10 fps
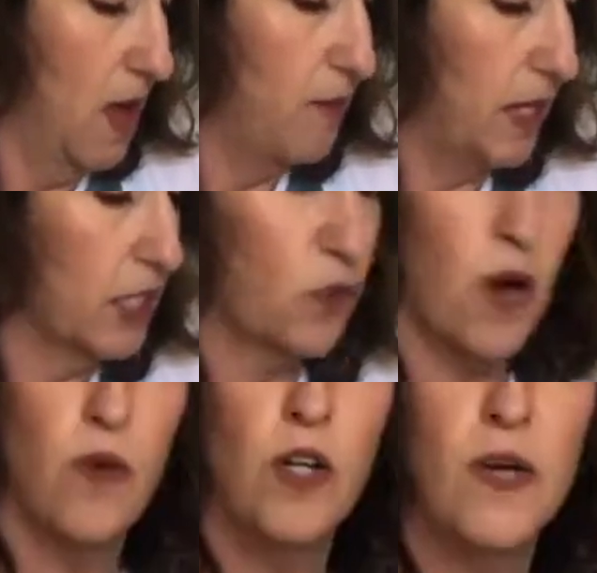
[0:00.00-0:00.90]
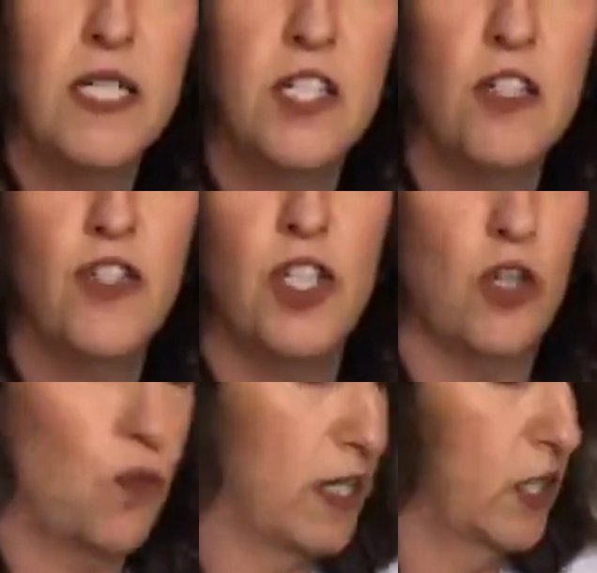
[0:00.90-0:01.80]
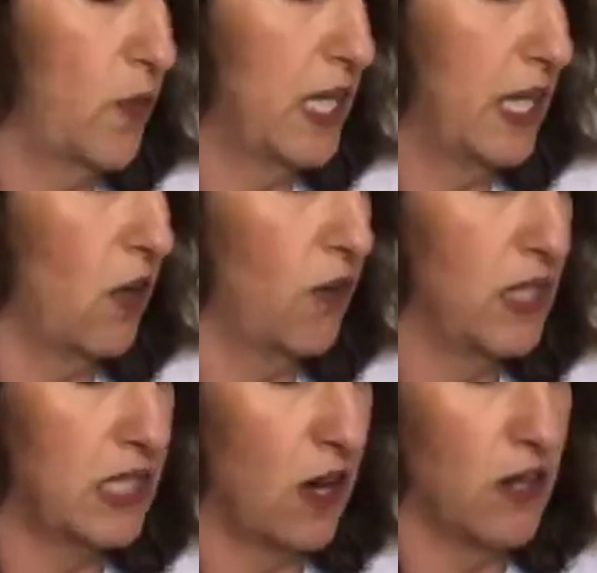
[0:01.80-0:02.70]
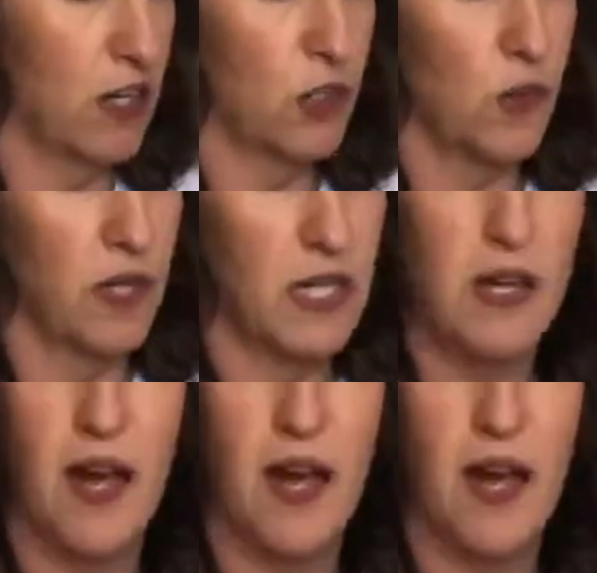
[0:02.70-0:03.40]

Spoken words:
Because what we're going to do once we get all these on there is we're going to